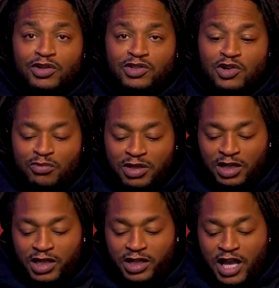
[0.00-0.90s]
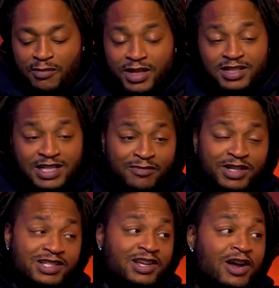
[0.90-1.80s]
is going to be looking at because they've
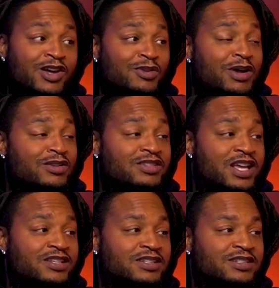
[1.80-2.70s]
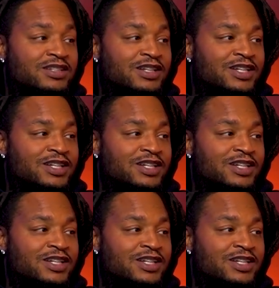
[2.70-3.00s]
been talking about Texas.